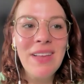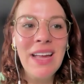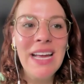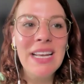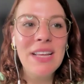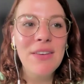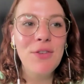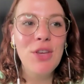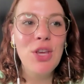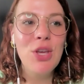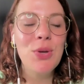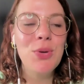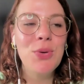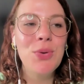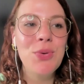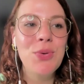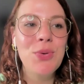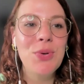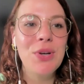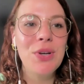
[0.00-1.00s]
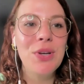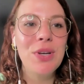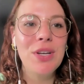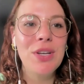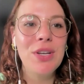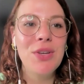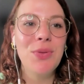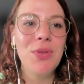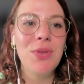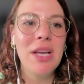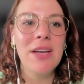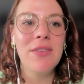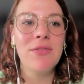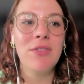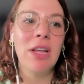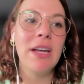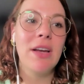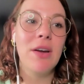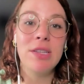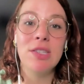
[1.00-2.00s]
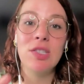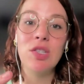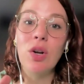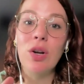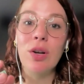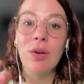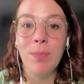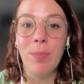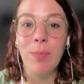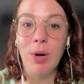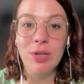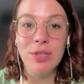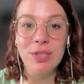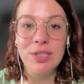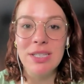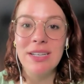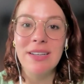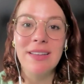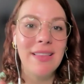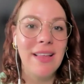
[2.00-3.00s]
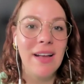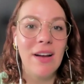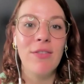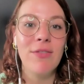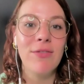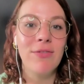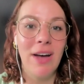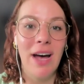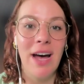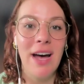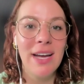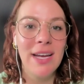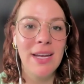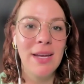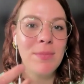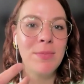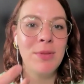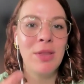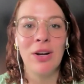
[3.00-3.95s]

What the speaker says: and if you think of like a certain person and their vibe,